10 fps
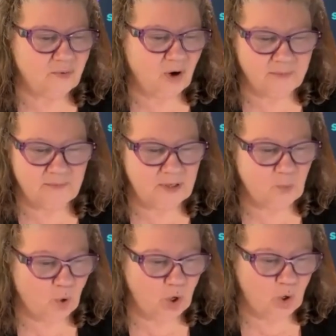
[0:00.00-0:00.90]
pardon
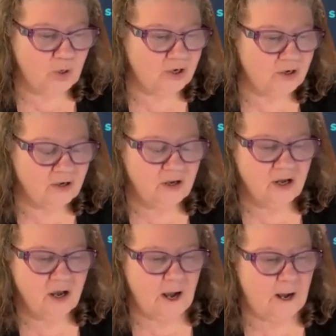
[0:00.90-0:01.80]
me, woke,
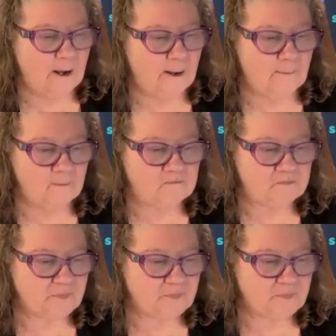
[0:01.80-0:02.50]
um,